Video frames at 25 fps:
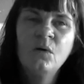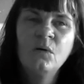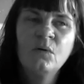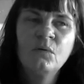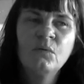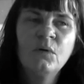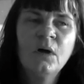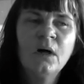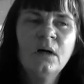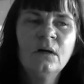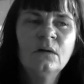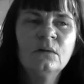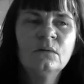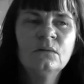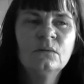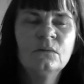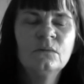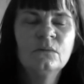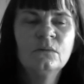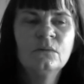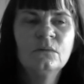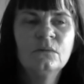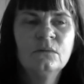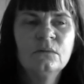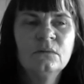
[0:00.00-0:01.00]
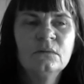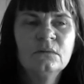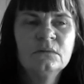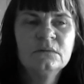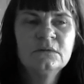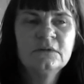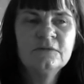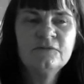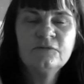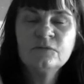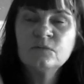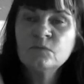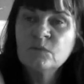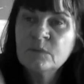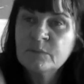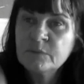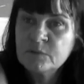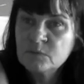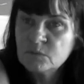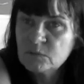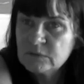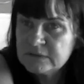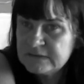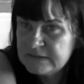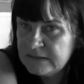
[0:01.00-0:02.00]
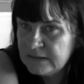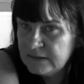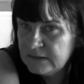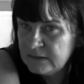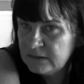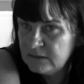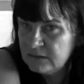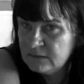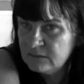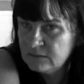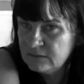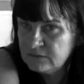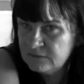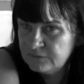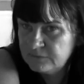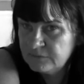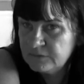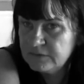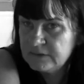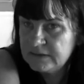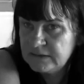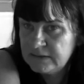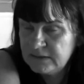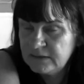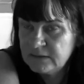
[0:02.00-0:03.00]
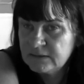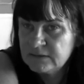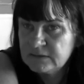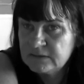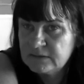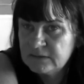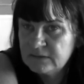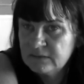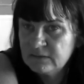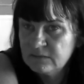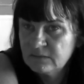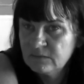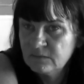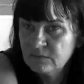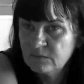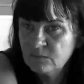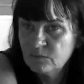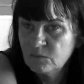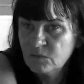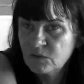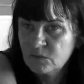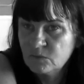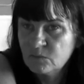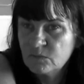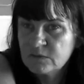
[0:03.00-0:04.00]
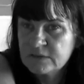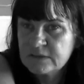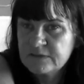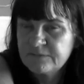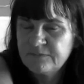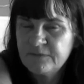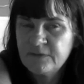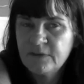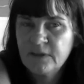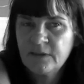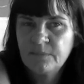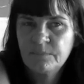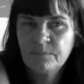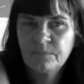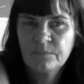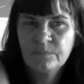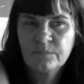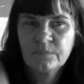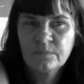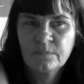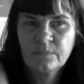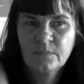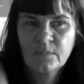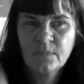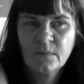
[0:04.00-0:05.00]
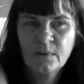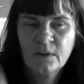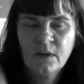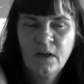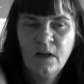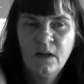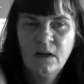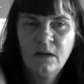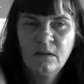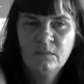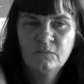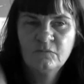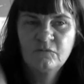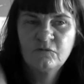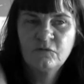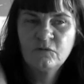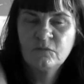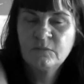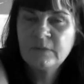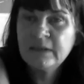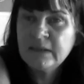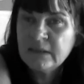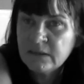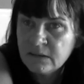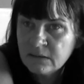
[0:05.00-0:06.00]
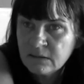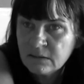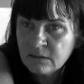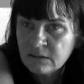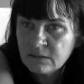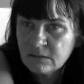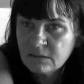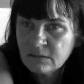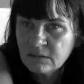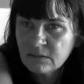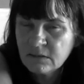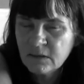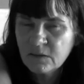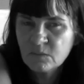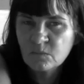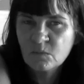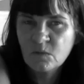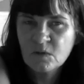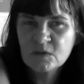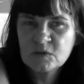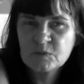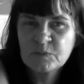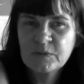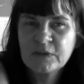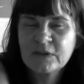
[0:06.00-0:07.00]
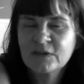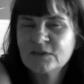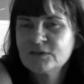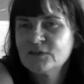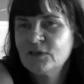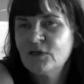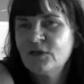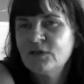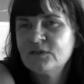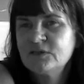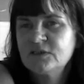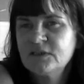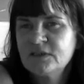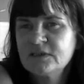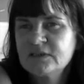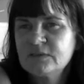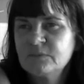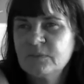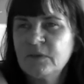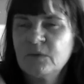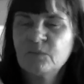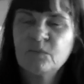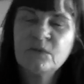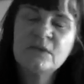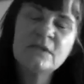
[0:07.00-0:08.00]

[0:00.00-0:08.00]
Well, different women will say different things, what it was for them. For me, it was because I had just met.